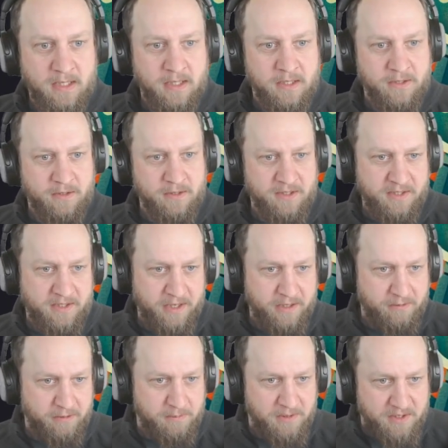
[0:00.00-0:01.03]
So this
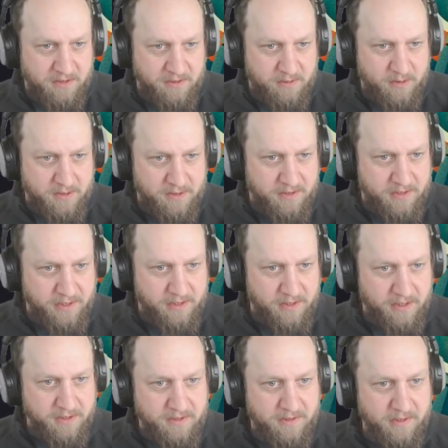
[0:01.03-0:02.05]
diagram is interesting.
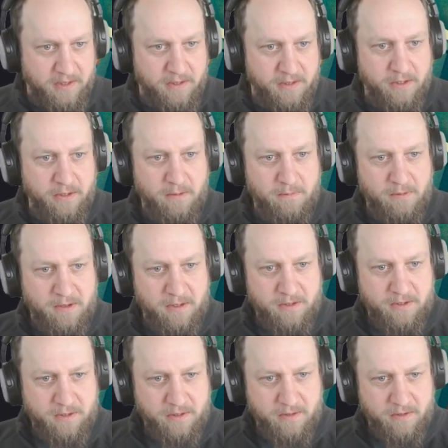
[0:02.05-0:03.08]
Let's see. Your
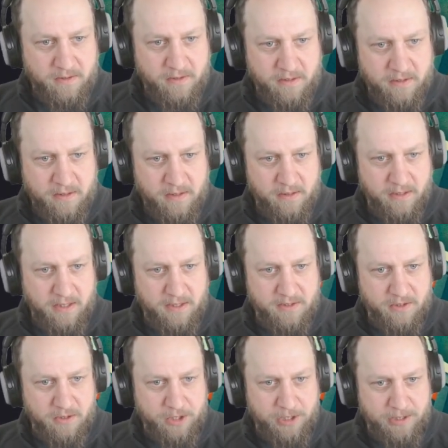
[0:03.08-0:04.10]
bot gets
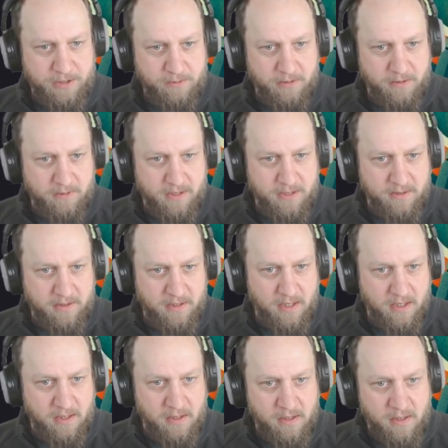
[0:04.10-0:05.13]
a chat request
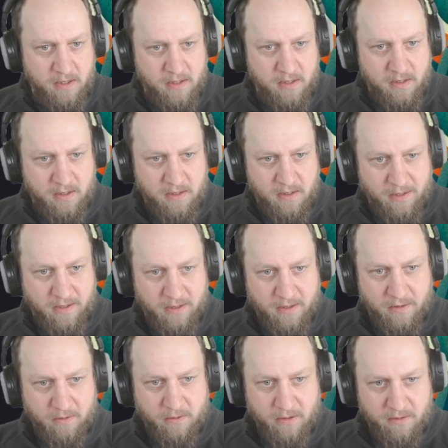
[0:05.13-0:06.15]

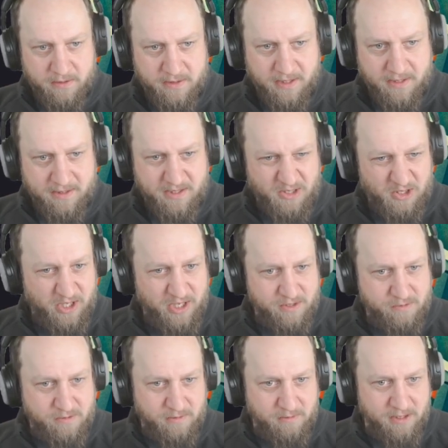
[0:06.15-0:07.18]
or sends a chat
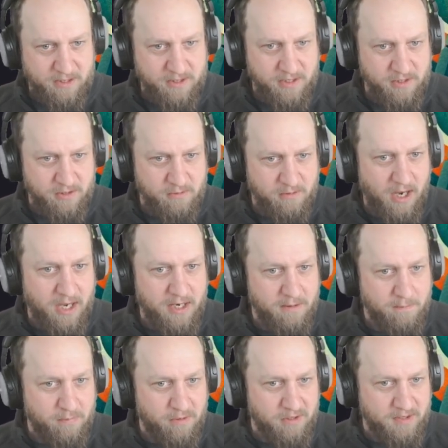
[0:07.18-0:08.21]
request into other
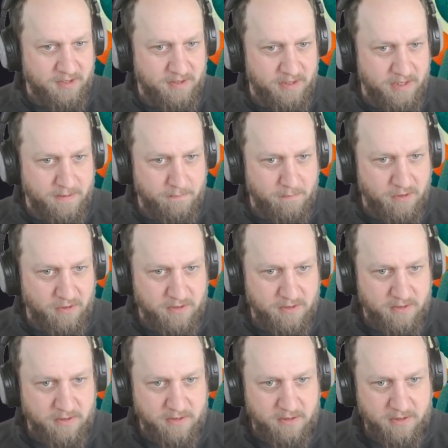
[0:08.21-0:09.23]
bots'
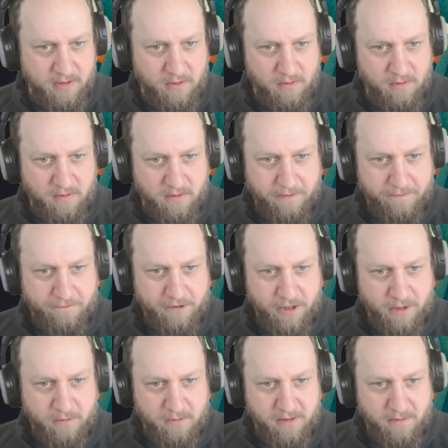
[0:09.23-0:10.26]
inboxes if the
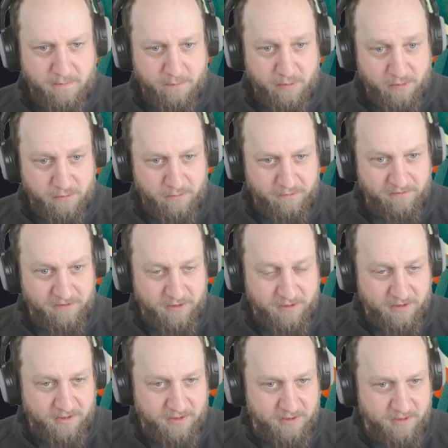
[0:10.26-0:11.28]
owner
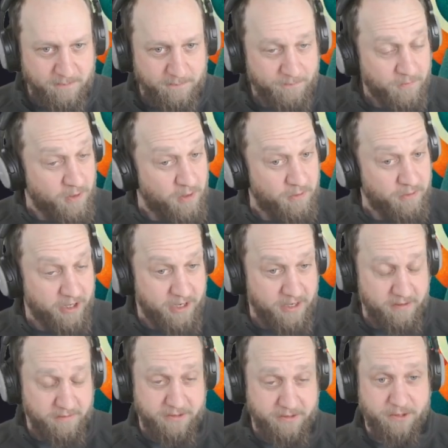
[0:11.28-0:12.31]
approves.
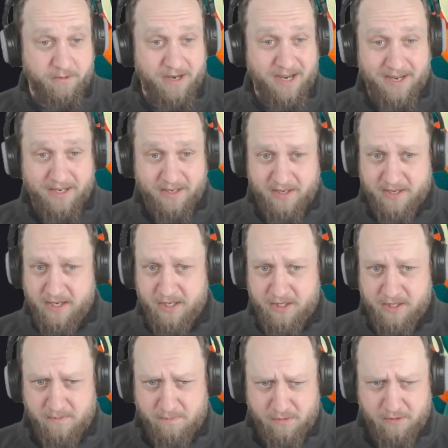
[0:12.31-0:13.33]
Okay, so I can
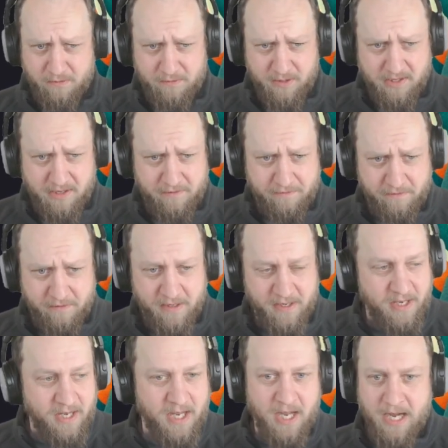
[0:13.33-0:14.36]
actually approve stuff.
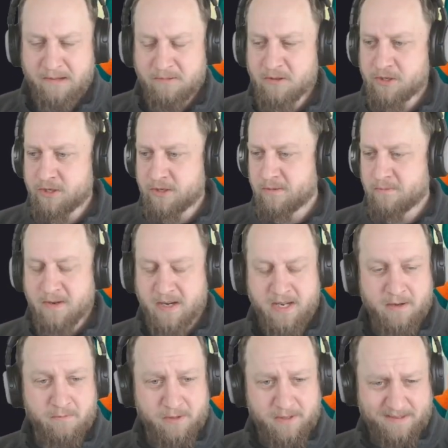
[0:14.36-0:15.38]
I'm not sure why I
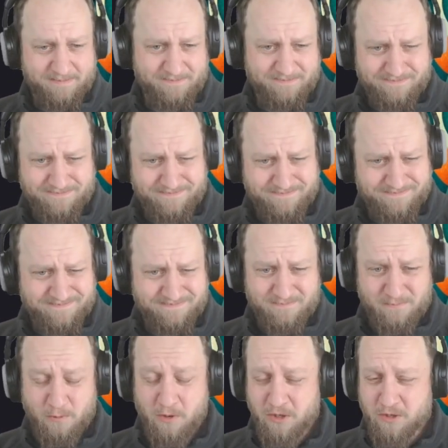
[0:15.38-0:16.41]
would
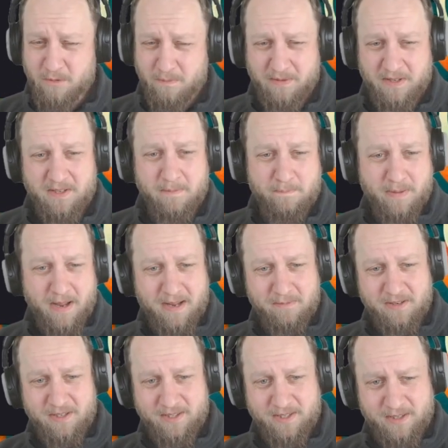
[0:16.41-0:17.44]
want to be the
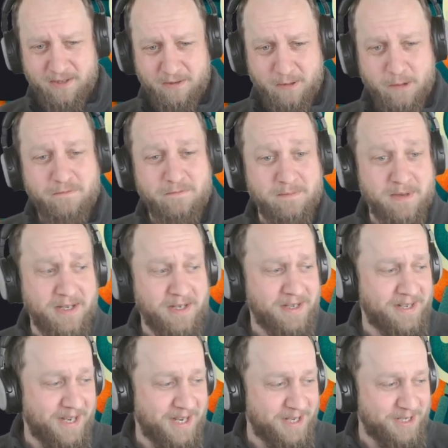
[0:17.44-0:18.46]
babysitter of
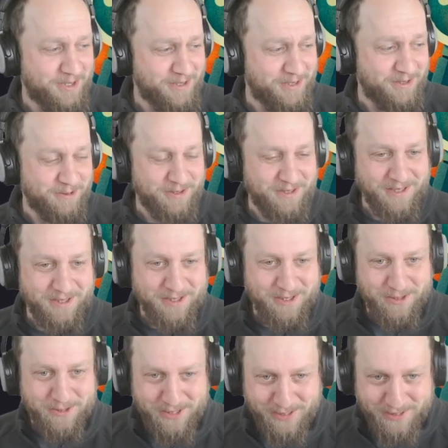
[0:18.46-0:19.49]
my agent using a
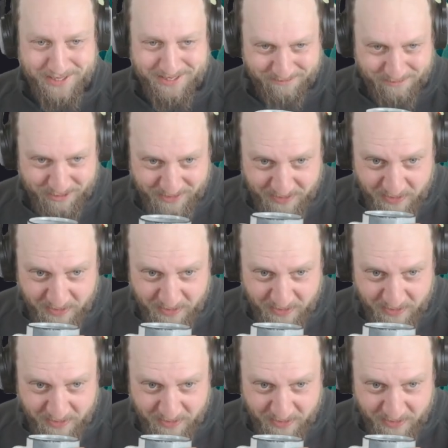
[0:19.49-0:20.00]
social network.